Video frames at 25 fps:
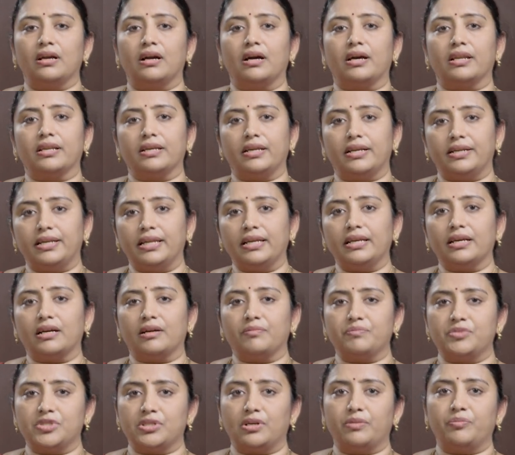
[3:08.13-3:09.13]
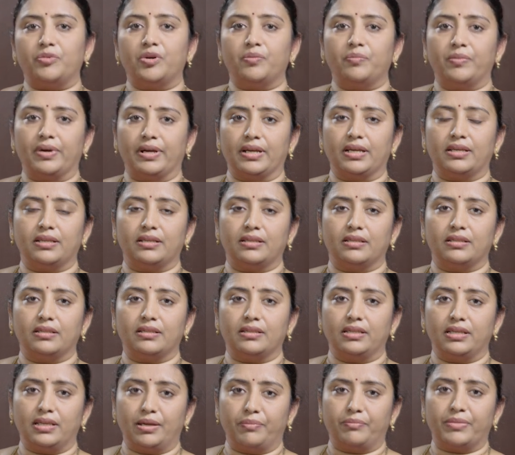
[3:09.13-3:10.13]
are getting absorbed by
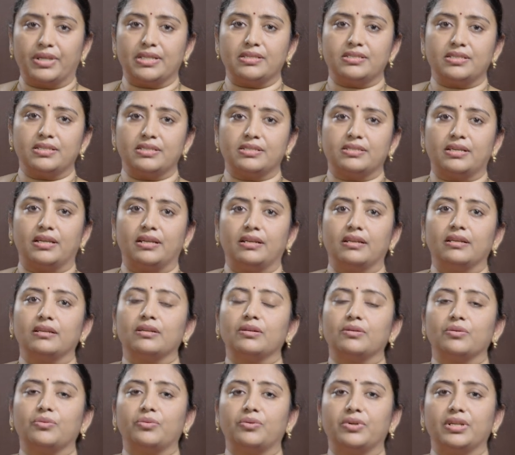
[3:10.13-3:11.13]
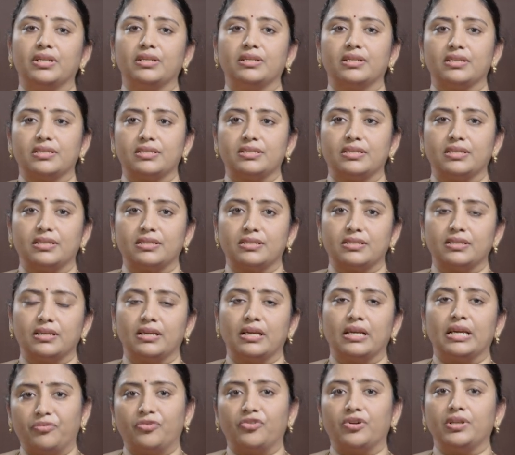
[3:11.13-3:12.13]
the MNCs and core industries
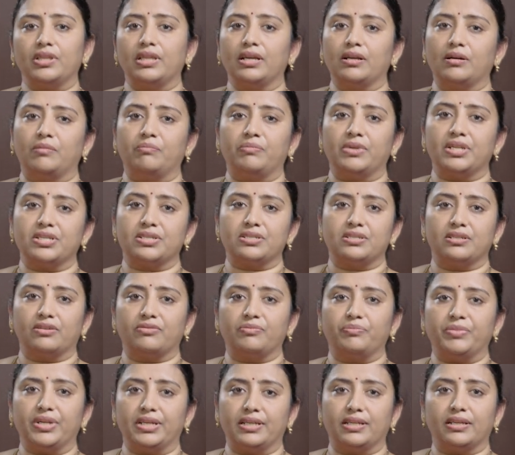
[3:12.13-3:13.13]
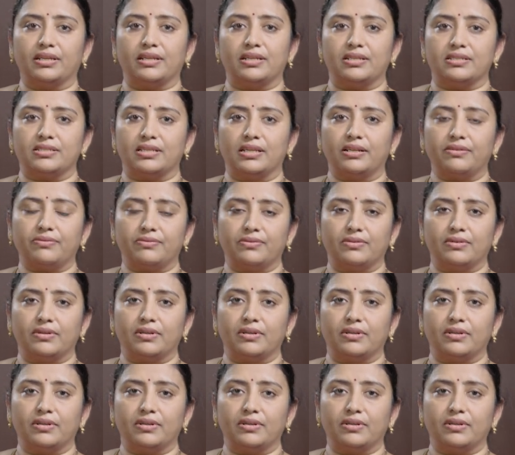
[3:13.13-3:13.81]
for the completion of B.Tech itself.